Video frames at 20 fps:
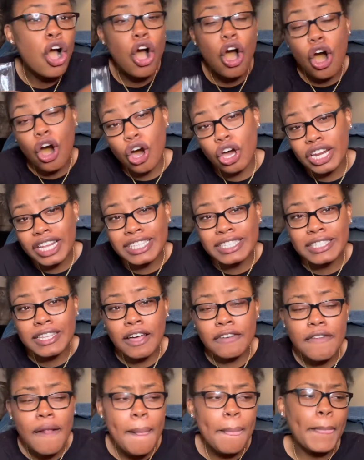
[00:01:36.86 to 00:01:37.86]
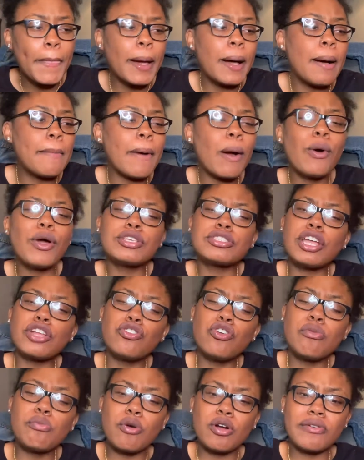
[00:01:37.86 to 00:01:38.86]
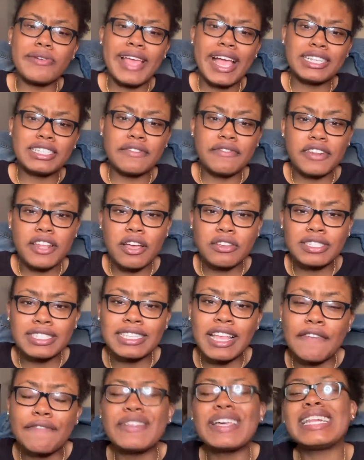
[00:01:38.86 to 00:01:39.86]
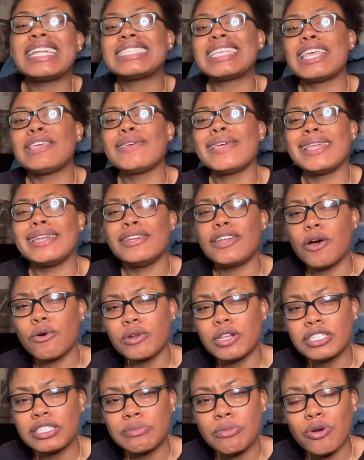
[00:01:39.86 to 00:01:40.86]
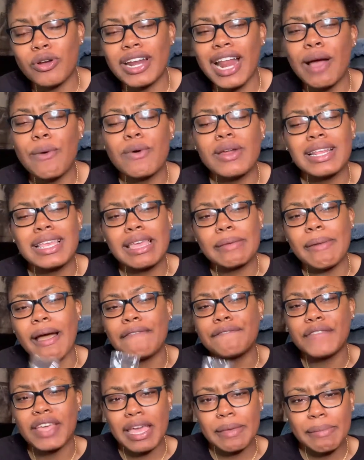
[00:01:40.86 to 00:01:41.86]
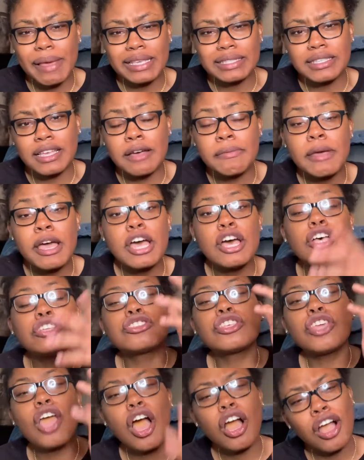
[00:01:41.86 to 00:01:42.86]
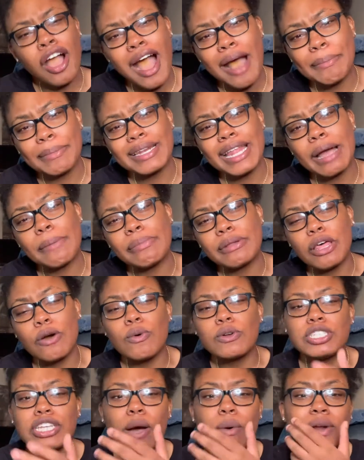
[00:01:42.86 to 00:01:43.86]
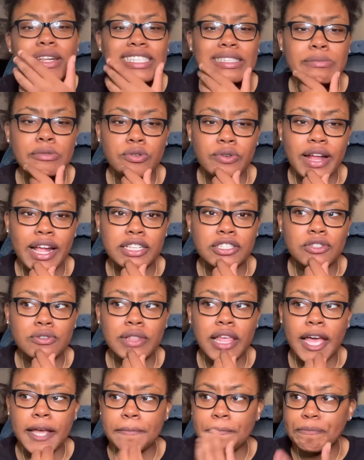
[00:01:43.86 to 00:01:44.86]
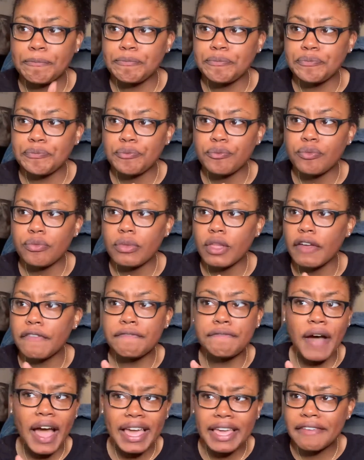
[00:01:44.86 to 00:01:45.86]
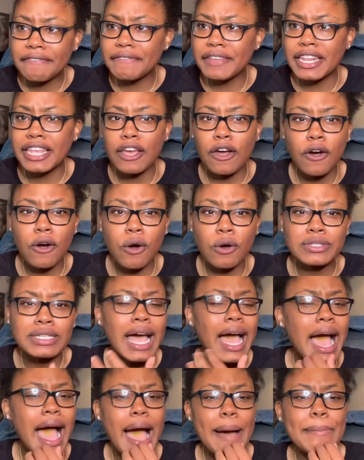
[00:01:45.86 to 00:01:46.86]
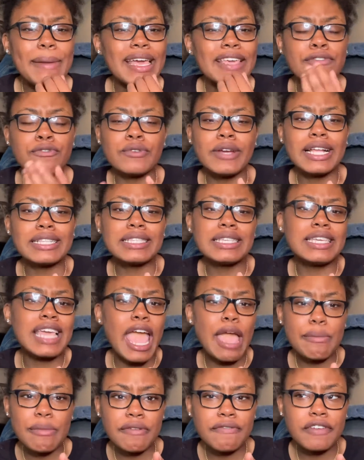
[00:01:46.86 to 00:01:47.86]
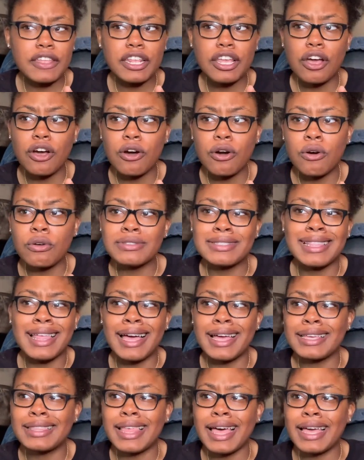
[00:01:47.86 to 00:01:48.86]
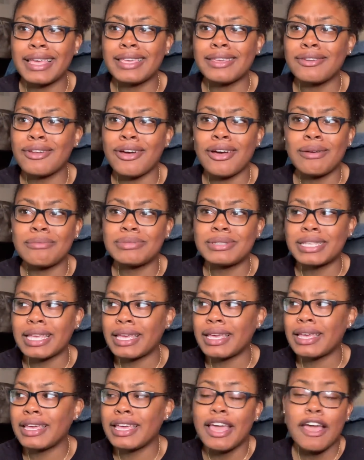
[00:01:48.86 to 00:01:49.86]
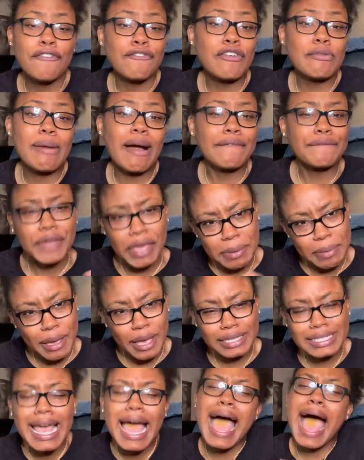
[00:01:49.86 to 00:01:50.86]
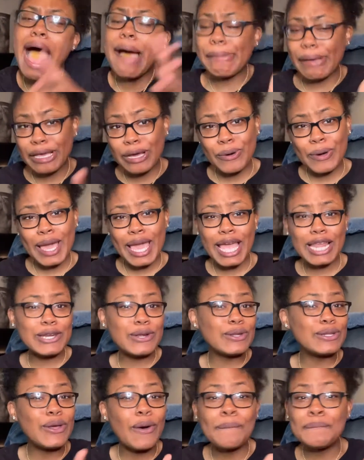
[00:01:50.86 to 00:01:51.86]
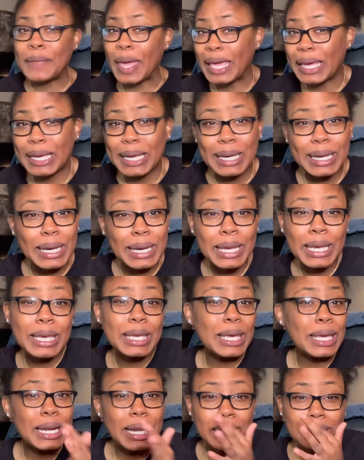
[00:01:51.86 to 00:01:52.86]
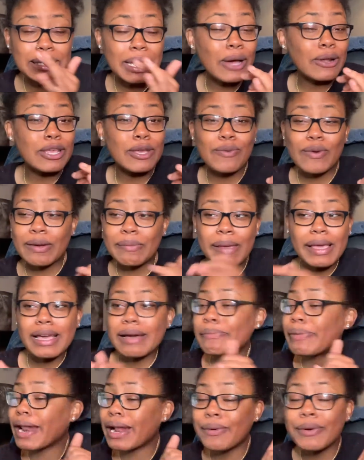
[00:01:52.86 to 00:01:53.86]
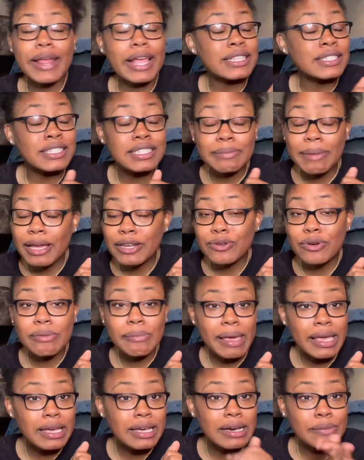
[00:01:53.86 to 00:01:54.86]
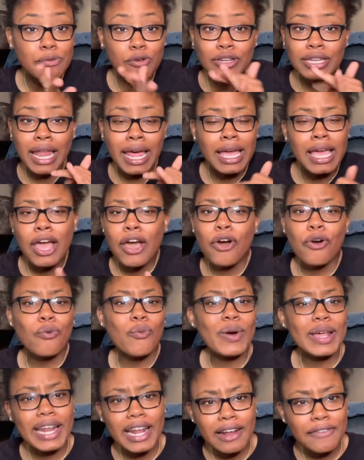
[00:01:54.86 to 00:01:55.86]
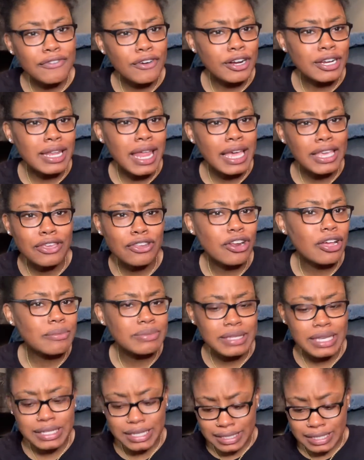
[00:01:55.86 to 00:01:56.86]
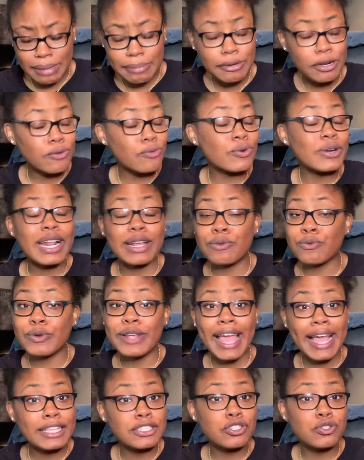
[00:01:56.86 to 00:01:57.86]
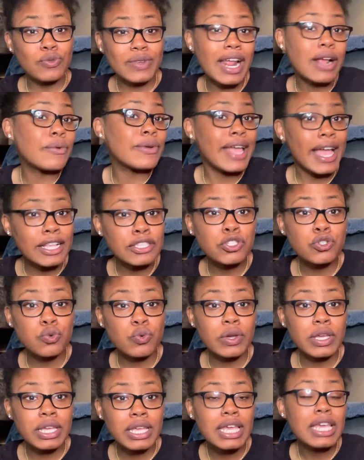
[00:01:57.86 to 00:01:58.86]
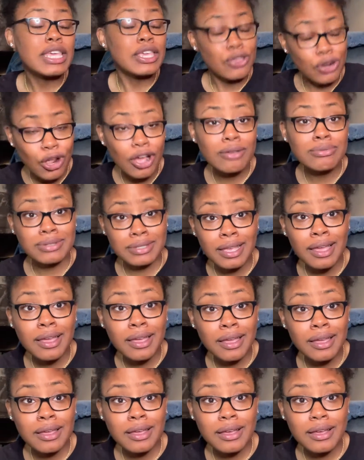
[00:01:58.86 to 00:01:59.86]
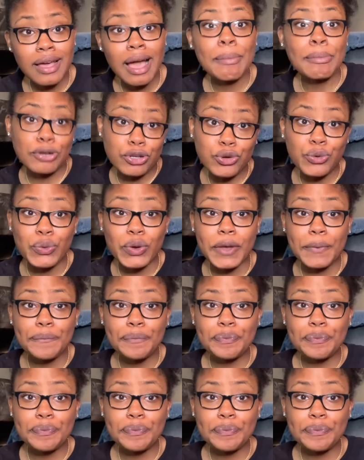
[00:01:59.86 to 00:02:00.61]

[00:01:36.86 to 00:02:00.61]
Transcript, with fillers: all this stuff. Um, I want to start doing more reaction videos because I feel like that's how you get noticed more. And I want to get my fan base up. So y'all comment down below what y'all want to see me react to. Like, fighting videos. I might even react to gaming videos, like, like you know what I'm saying? For my females, I might go ahead and do a little makeup, you know I'm saying? I don't even wear makeup, but I'll react to somebody doing makeup or like whatever, like, you know what I'm saying? Just let me know what I react to and I react to it. You know what I'm saying? I'm gonna do it.